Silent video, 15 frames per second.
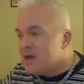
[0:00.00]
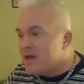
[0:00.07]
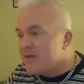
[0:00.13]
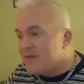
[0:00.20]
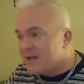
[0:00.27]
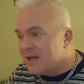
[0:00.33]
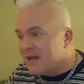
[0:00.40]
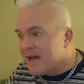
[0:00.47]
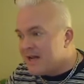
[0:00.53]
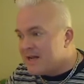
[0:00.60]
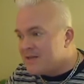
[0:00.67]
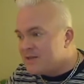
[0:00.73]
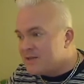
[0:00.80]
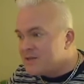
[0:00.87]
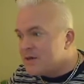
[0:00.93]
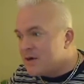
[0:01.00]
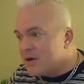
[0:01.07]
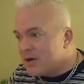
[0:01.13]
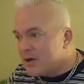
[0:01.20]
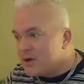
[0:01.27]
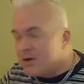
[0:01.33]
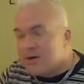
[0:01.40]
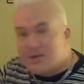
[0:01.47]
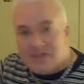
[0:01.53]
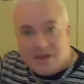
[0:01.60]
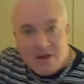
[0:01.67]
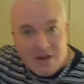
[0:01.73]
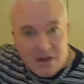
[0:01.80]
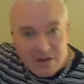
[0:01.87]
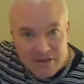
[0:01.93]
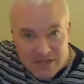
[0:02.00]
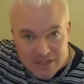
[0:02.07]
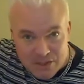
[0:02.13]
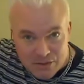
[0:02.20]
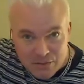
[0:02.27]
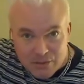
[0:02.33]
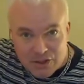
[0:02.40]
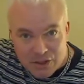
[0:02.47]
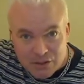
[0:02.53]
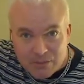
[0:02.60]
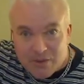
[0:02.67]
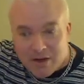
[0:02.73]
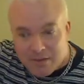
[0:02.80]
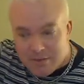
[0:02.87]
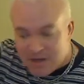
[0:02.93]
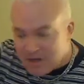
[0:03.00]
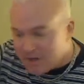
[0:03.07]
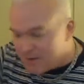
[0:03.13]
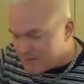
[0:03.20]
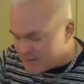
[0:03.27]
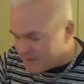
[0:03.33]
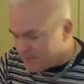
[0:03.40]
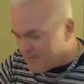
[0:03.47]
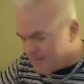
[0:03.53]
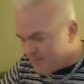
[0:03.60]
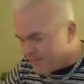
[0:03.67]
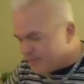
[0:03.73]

If Atlantis is all you're using, this is what you want to be using.